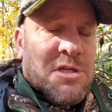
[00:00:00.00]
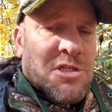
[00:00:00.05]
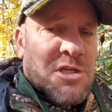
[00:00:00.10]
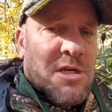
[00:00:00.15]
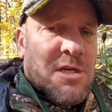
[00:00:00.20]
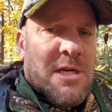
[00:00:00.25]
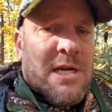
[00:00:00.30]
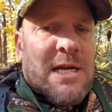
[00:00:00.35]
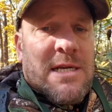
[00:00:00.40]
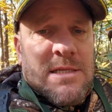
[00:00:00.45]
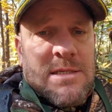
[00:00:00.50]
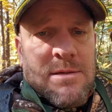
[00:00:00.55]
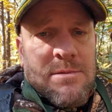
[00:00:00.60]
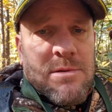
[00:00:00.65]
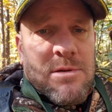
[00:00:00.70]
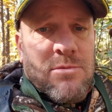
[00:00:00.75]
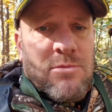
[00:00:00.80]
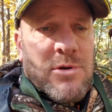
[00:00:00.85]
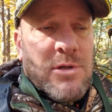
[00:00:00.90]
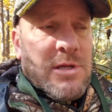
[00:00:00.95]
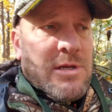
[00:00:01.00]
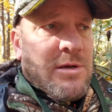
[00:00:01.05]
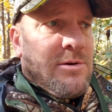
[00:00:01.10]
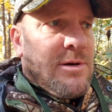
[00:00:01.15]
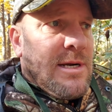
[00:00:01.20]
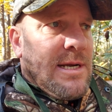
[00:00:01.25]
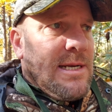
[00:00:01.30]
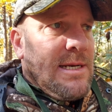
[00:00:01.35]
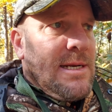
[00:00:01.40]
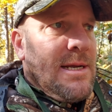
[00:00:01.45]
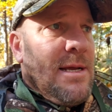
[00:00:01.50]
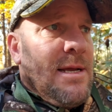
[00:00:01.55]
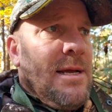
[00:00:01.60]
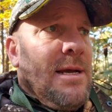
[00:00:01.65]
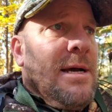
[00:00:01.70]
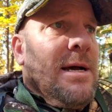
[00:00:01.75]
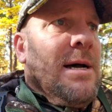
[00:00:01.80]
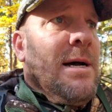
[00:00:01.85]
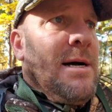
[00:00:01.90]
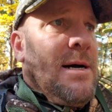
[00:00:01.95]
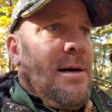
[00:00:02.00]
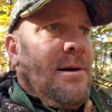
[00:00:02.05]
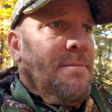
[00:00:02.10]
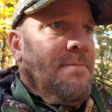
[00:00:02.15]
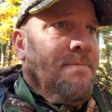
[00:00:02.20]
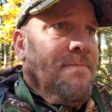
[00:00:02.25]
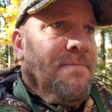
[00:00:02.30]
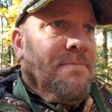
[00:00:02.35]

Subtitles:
to show you guys something really great. I